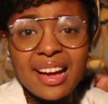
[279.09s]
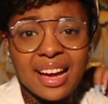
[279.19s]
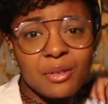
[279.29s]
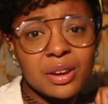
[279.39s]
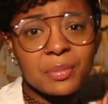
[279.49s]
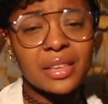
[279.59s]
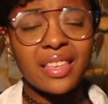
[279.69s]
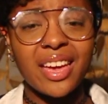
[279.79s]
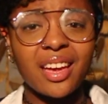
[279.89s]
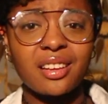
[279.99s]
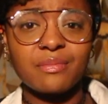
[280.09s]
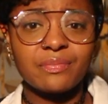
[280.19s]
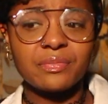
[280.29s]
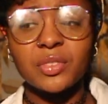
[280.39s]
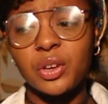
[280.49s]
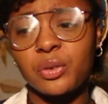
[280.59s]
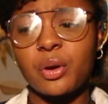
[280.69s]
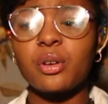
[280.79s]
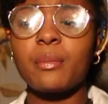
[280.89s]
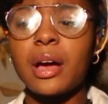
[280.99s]
I want to be like
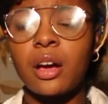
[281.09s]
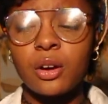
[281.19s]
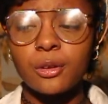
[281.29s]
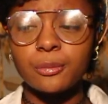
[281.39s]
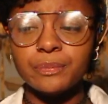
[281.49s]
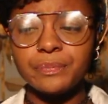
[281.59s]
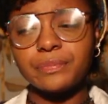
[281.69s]
grown on my own.